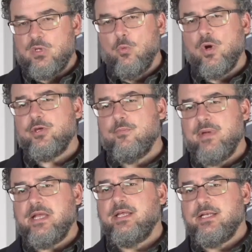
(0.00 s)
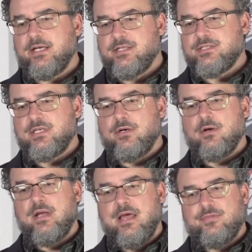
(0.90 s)
What you may need to
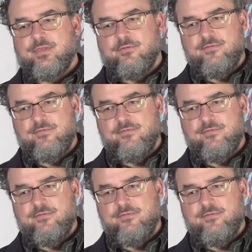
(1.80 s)
consider at the